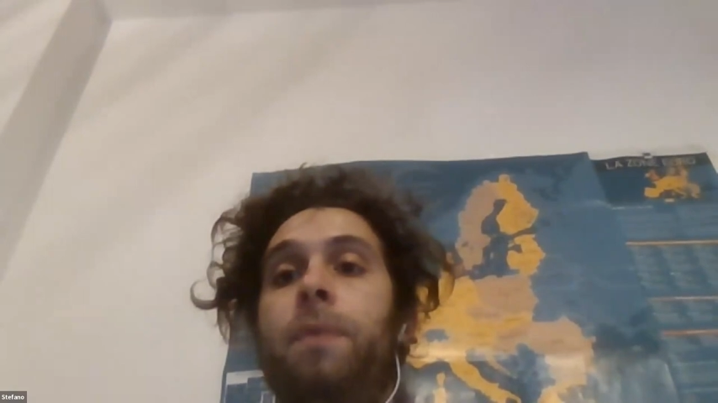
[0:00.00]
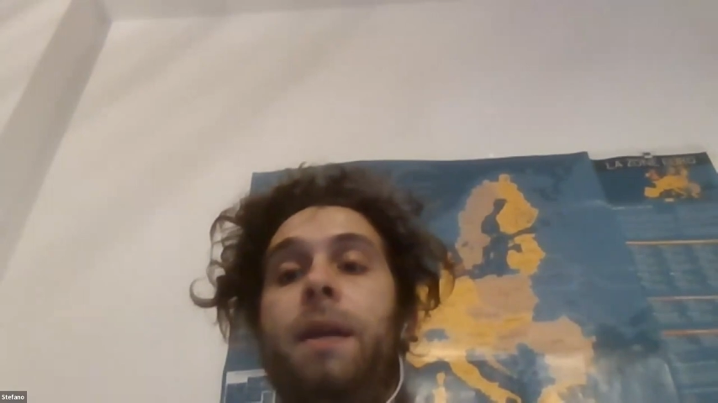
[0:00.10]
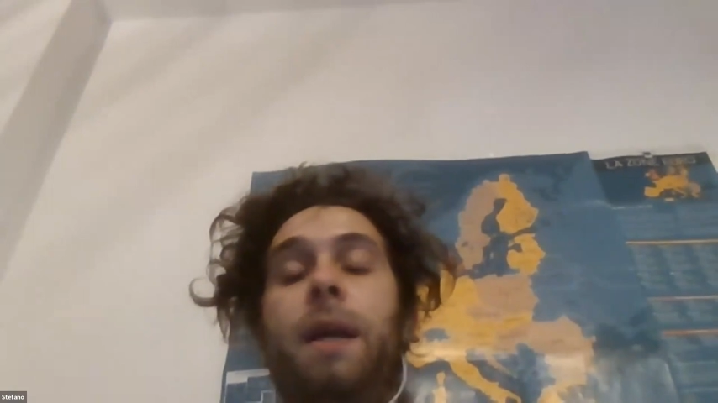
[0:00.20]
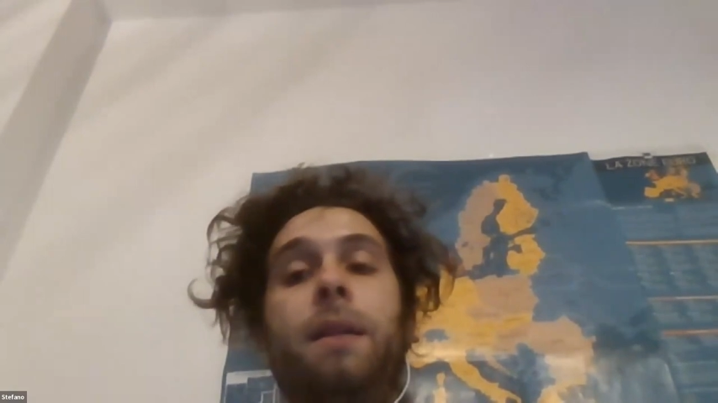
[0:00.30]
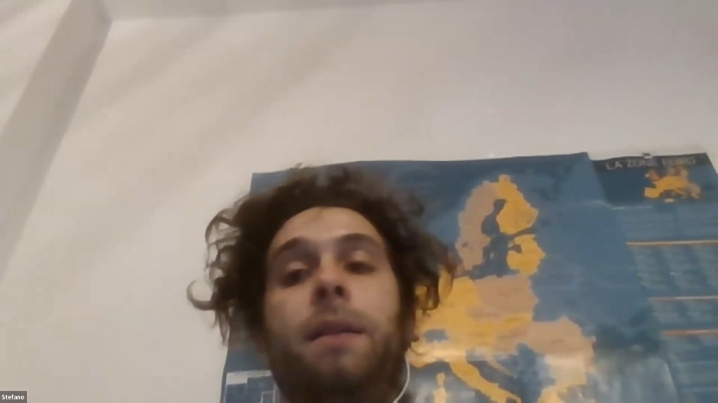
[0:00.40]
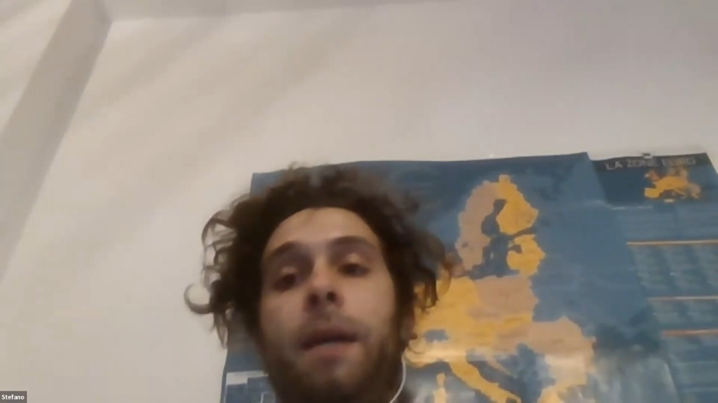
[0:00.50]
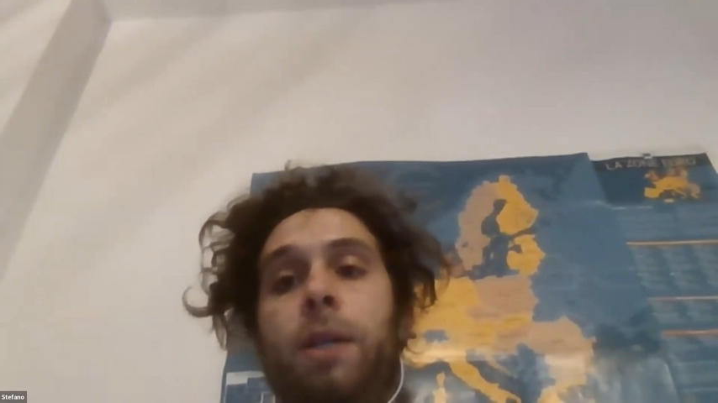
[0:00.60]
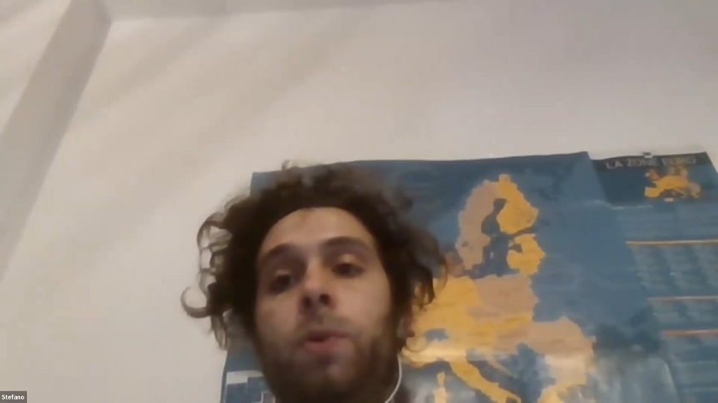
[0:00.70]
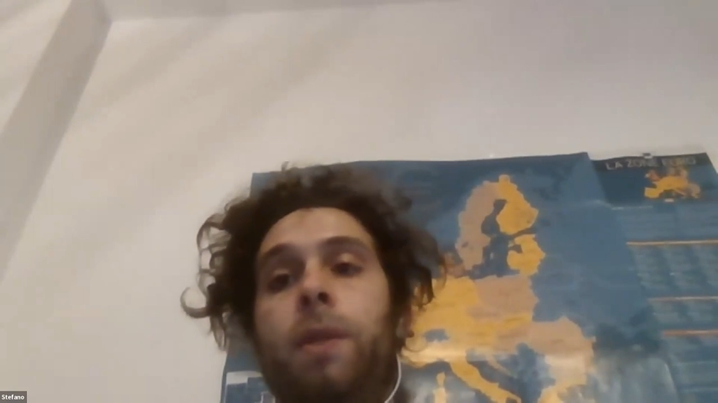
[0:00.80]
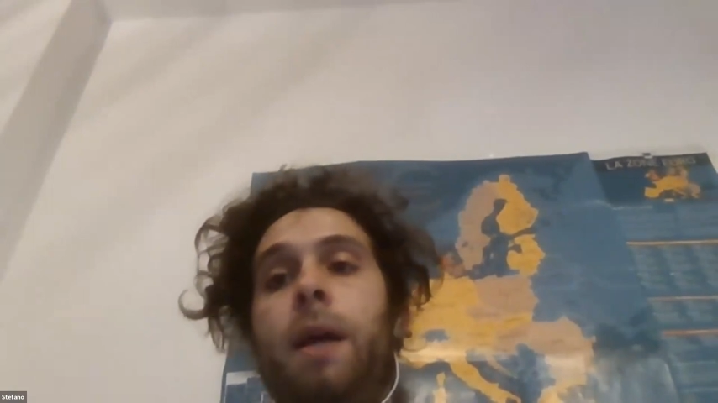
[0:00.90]
get in
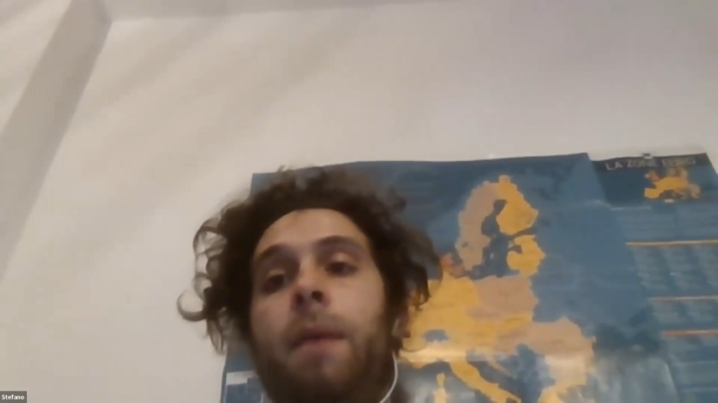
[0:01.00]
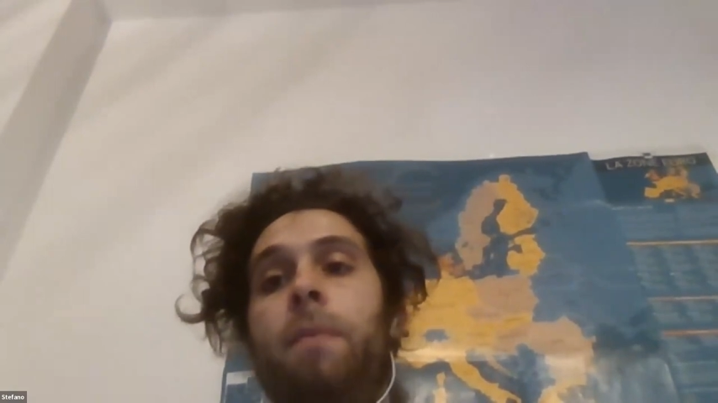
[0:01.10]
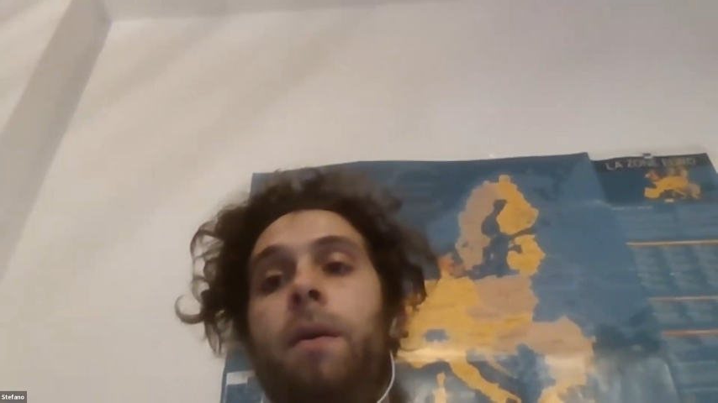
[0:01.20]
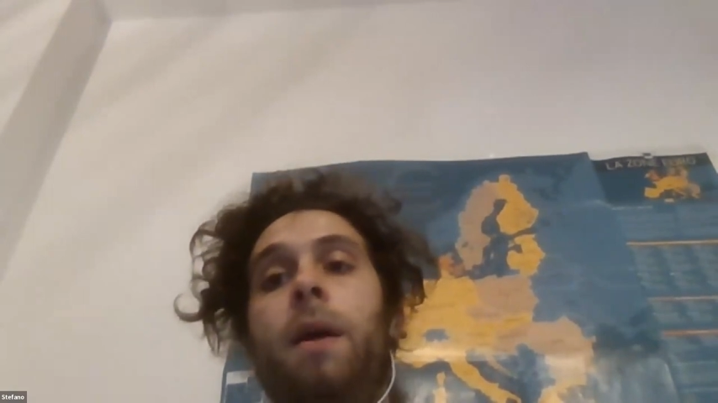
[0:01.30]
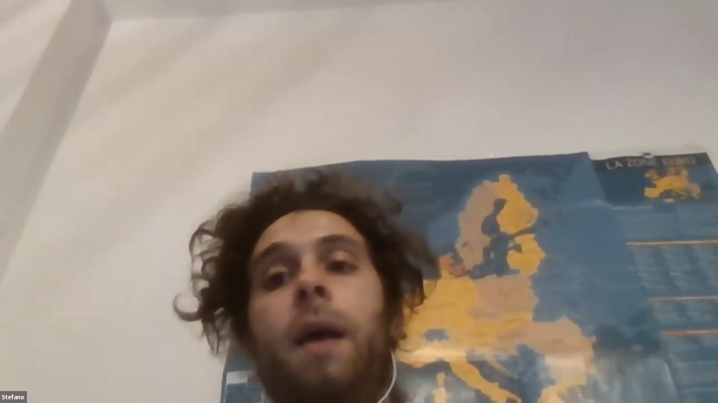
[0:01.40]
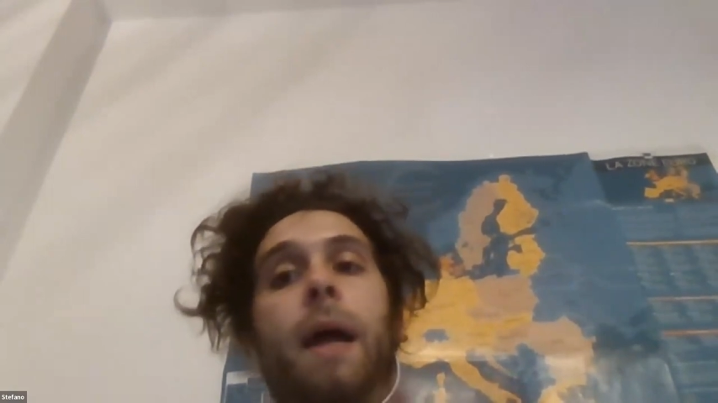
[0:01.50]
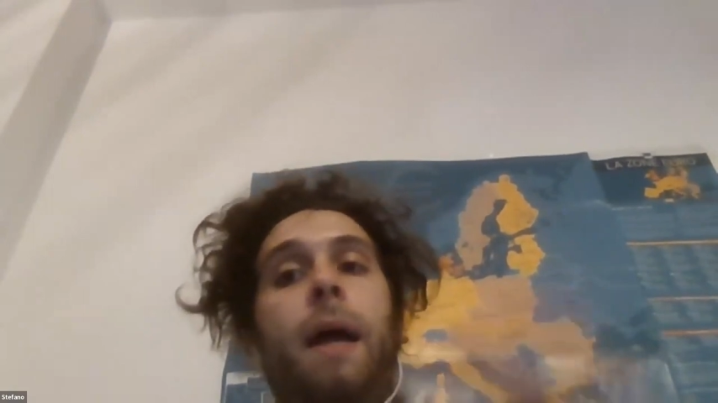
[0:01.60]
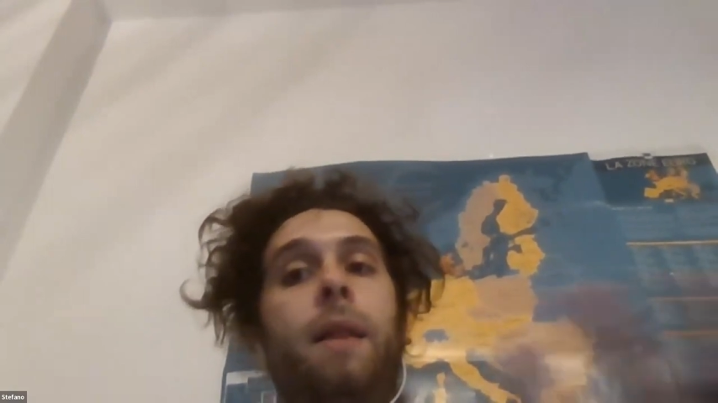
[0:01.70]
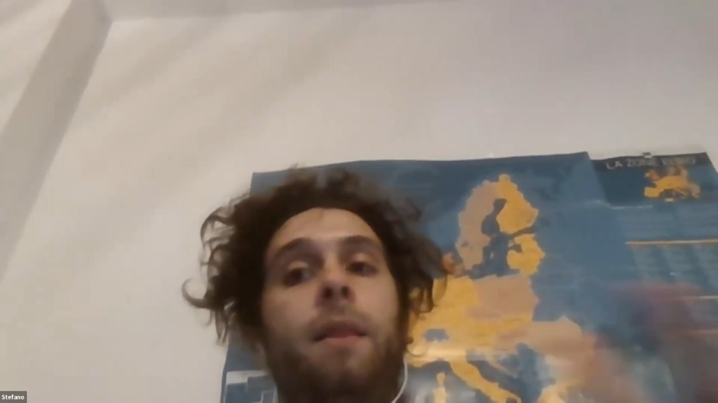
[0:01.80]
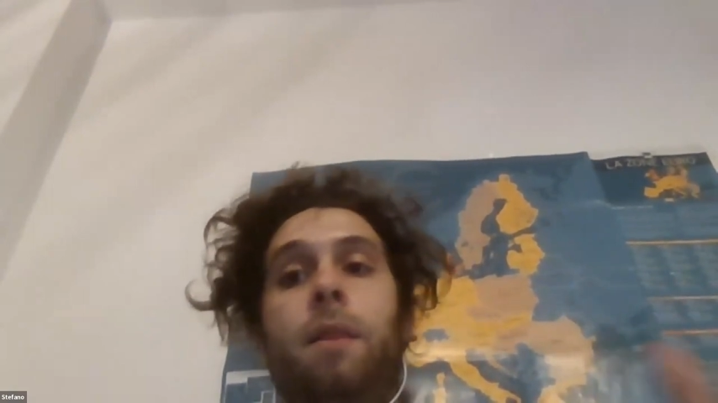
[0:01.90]
touch with them,
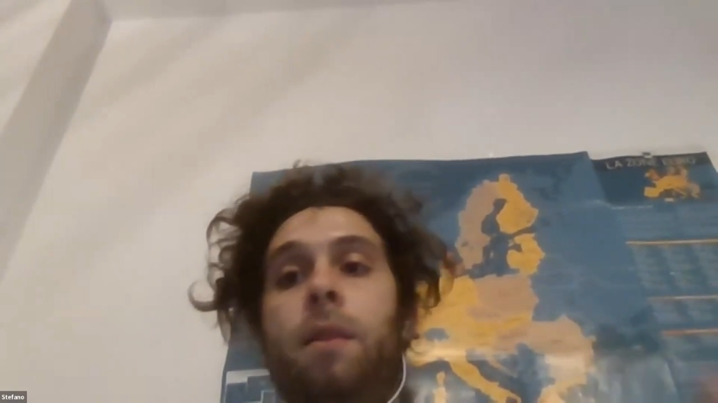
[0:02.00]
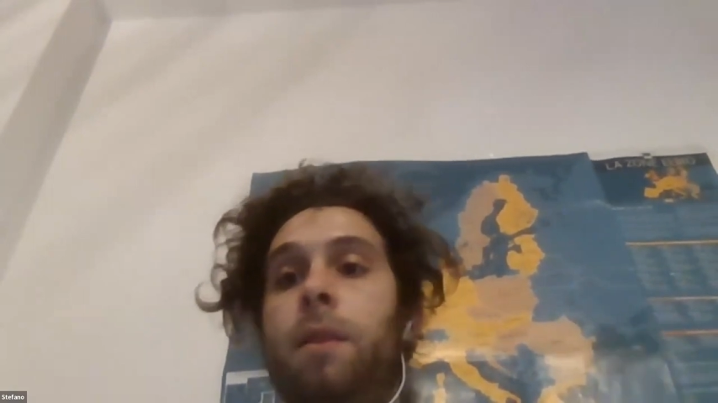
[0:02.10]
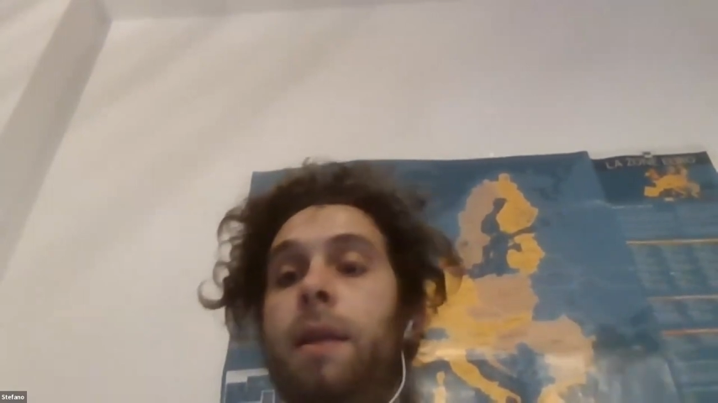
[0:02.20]
and